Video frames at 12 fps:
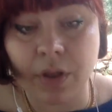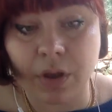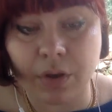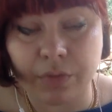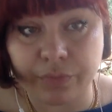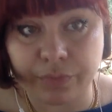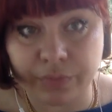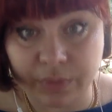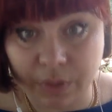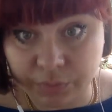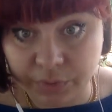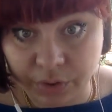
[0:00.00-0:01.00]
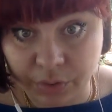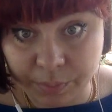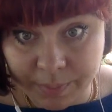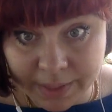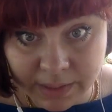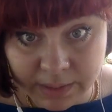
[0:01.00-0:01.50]
of the
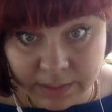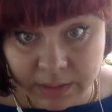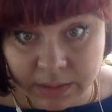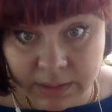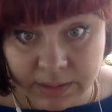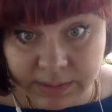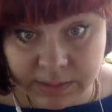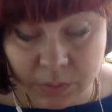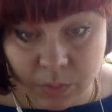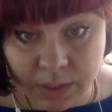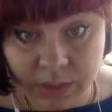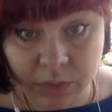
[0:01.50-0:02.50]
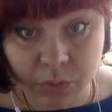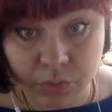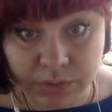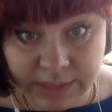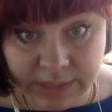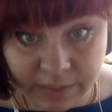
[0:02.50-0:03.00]
humanity, and he's the one who
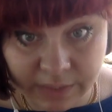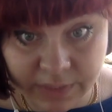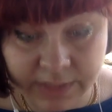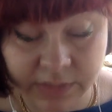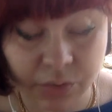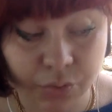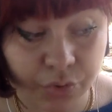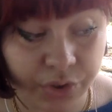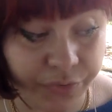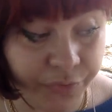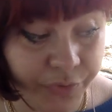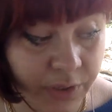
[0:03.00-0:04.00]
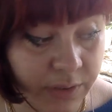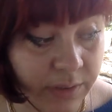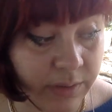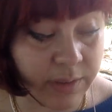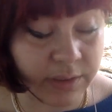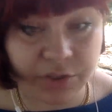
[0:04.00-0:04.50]
saved us and who defeated
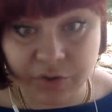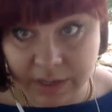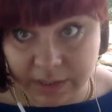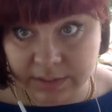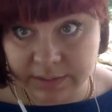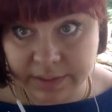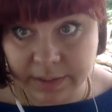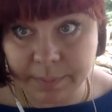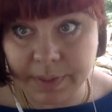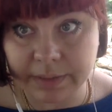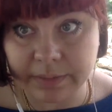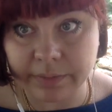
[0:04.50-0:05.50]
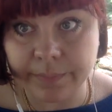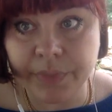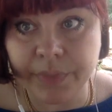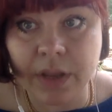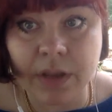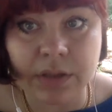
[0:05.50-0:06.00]
the dragon Tiamat.
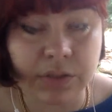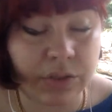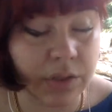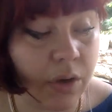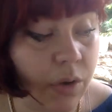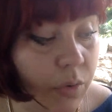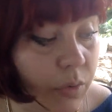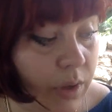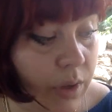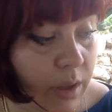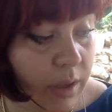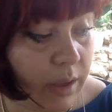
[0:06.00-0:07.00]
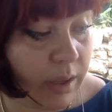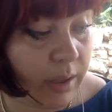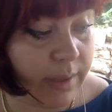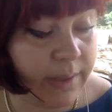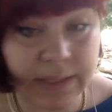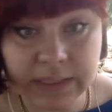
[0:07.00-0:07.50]
So
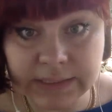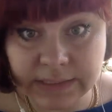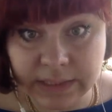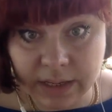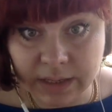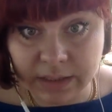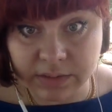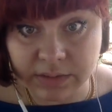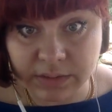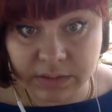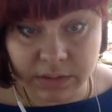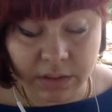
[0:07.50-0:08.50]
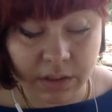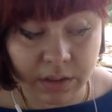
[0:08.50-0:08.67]
in this sense,